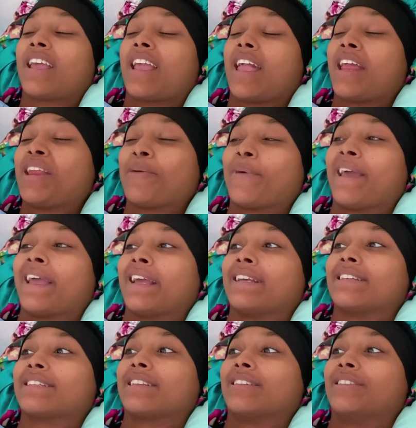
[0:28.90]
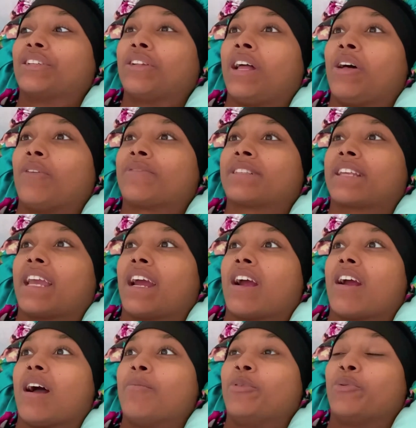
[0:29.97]
Anyways, little health
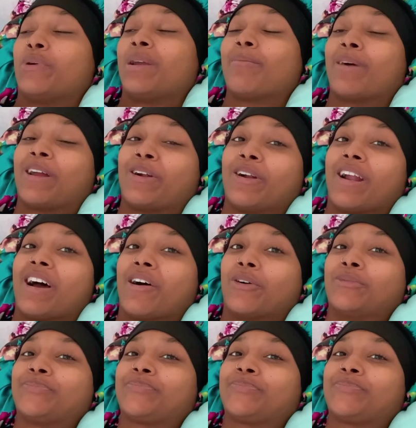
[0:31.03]
scare, I'm doing better now.